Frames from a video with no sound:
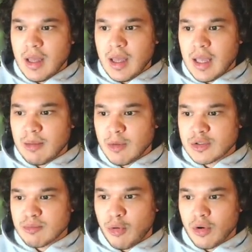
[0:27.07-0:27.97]
and
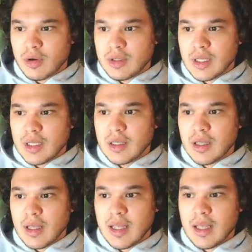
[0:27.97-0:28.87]
most importantly,
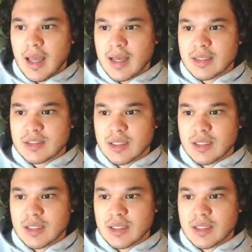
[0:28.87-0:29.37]
it has